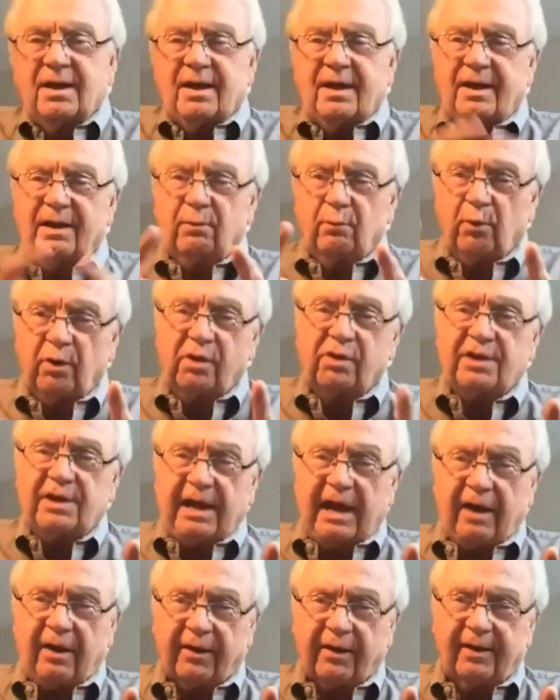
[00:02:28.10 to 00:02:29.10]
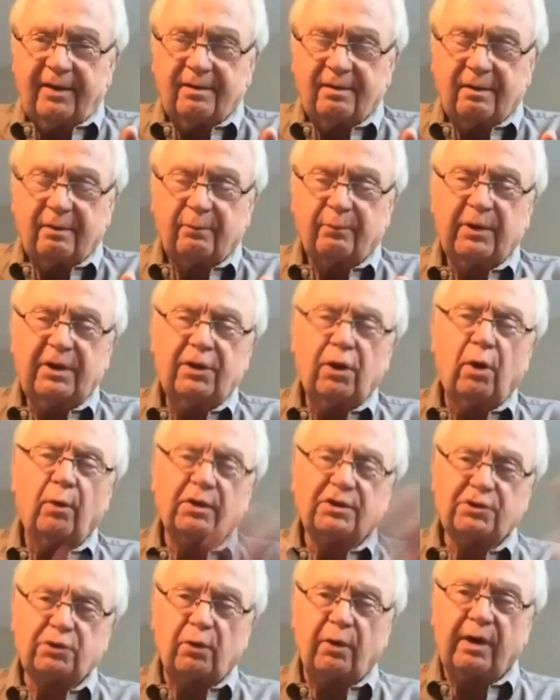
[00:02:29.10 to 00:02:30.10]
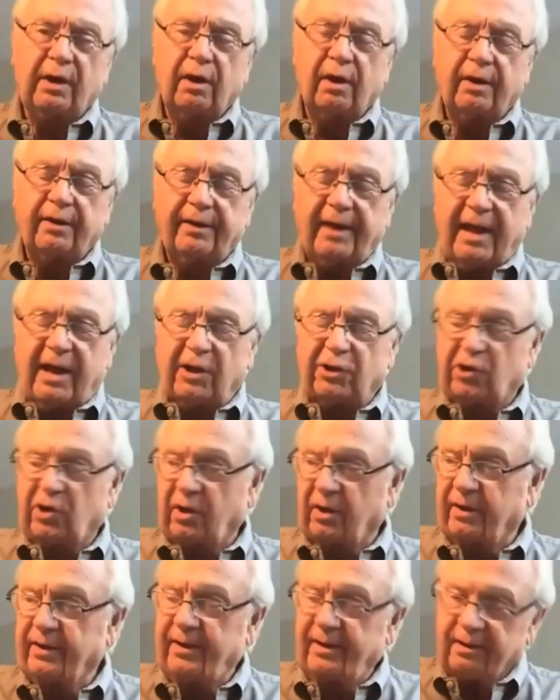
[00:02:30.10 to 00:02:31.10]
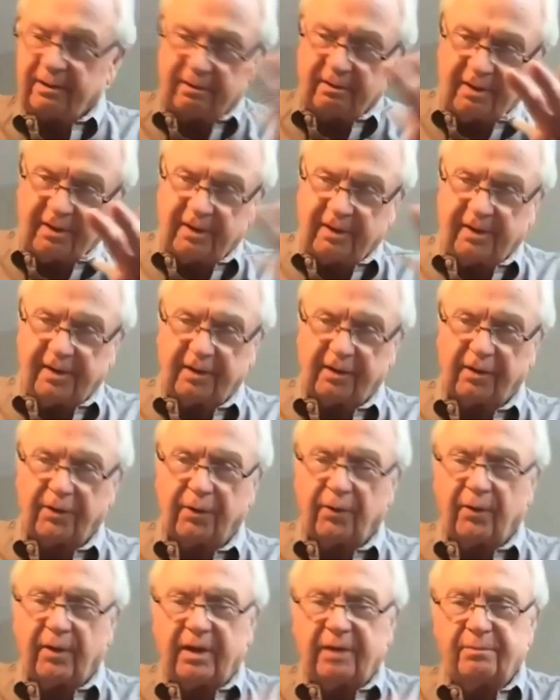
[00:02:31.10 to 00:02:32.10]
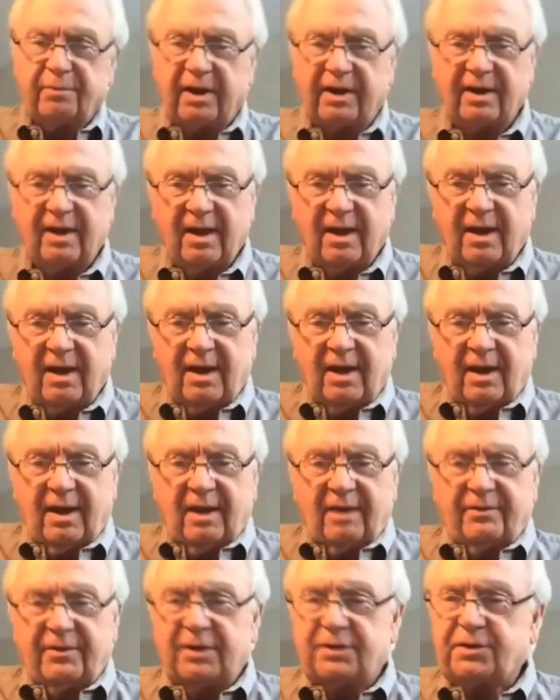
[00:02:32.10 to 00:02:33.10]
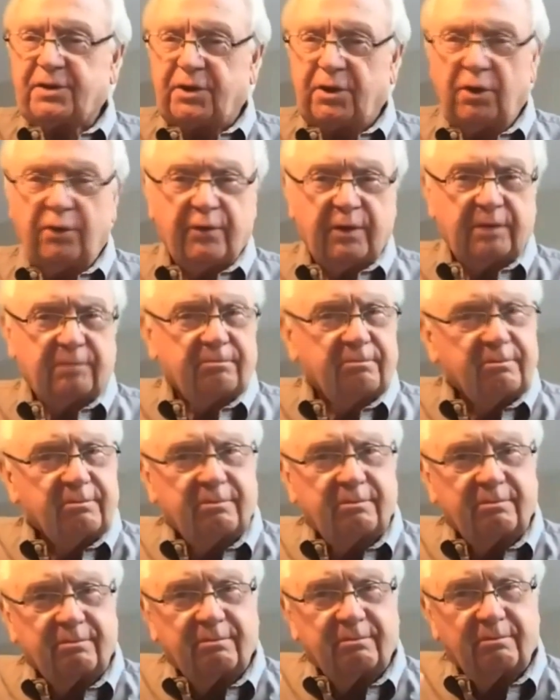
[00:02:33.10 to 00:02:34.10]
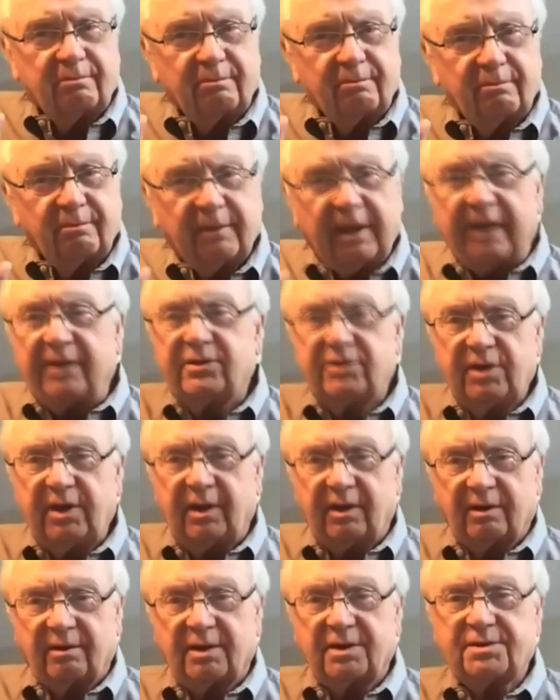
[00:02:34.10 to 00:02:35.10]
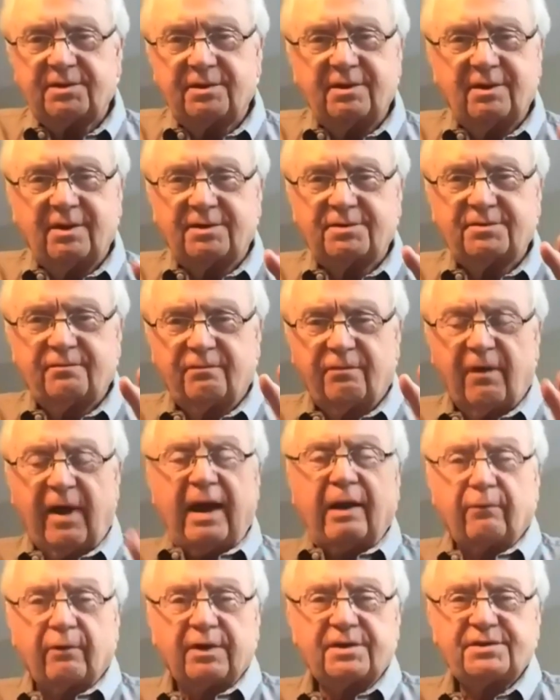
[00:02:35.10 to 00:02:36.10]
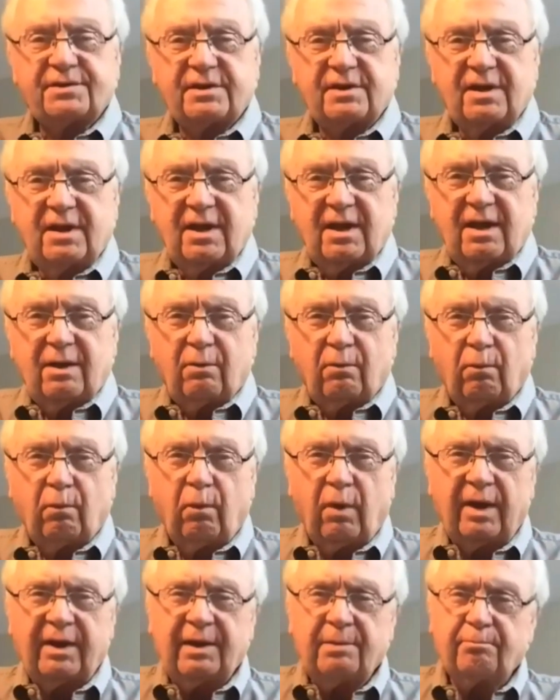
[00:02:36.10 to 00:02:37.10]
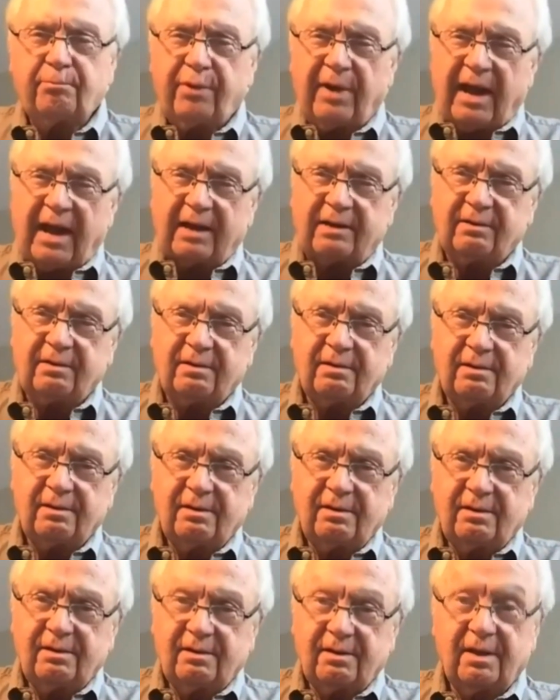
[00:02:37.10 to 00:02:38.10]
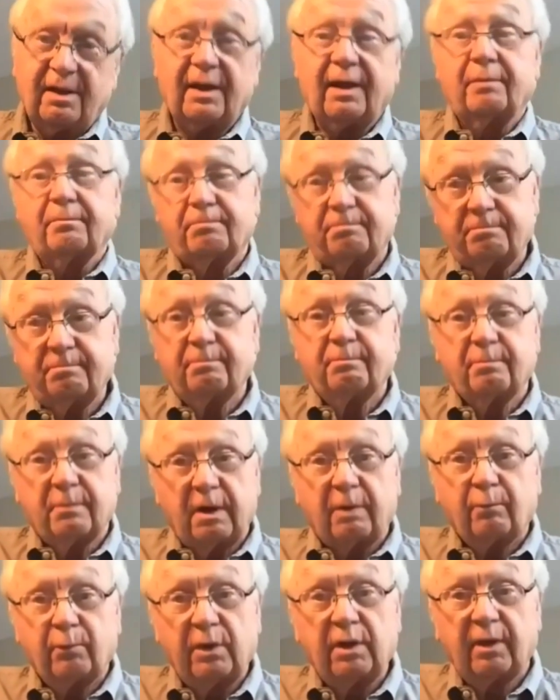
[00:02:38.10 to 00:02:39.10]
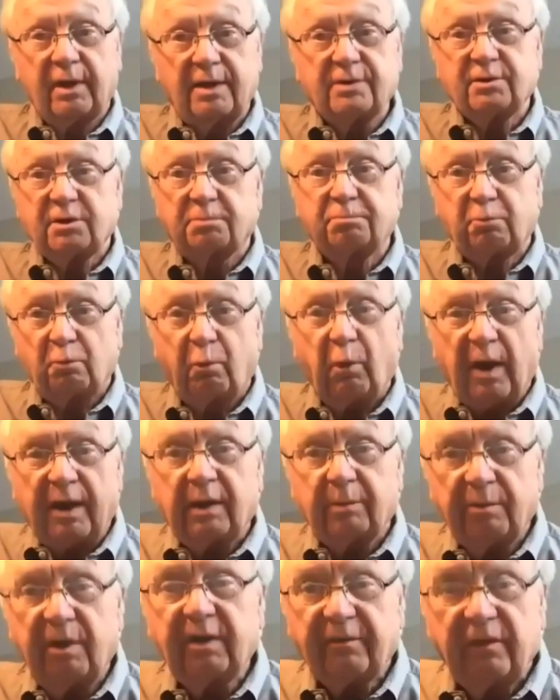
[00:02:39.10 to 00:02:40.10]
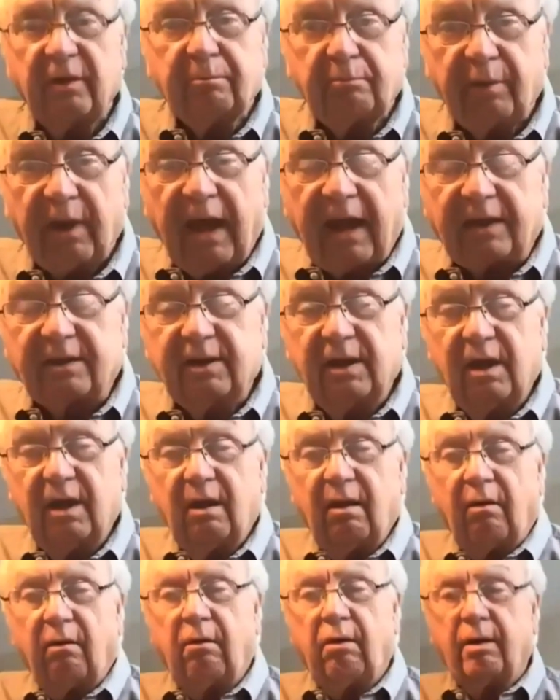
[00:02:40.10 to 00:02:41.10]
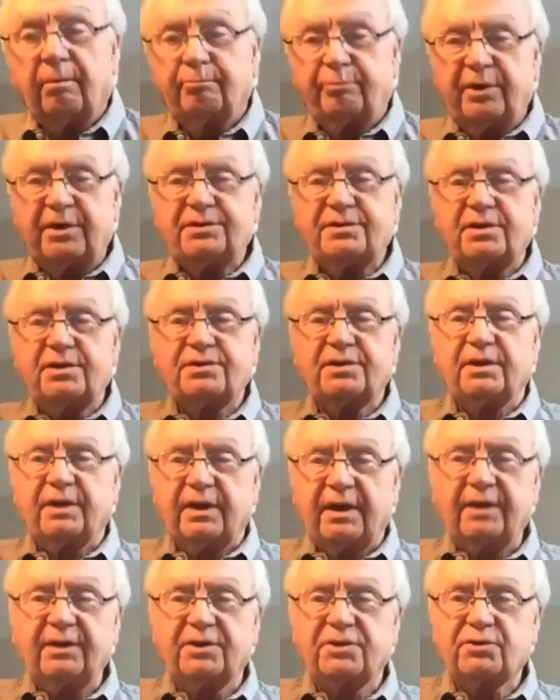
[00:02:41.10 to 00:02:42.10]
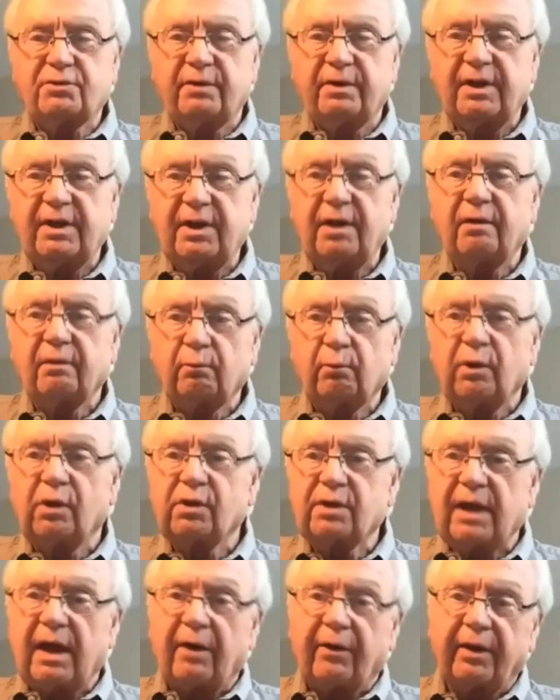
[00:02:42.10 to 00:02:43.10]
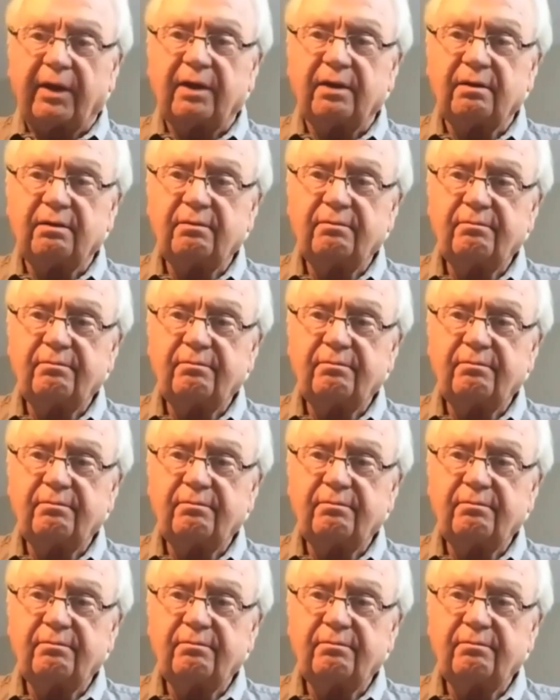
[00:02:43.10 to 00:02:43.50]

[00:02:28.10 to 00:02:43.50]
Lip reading: In Will County, we know what's going on nationally in Illinois, but this COVID-19, this virus, what impact, and I realize there's quite a bit of impact, on business and industry here in Will County?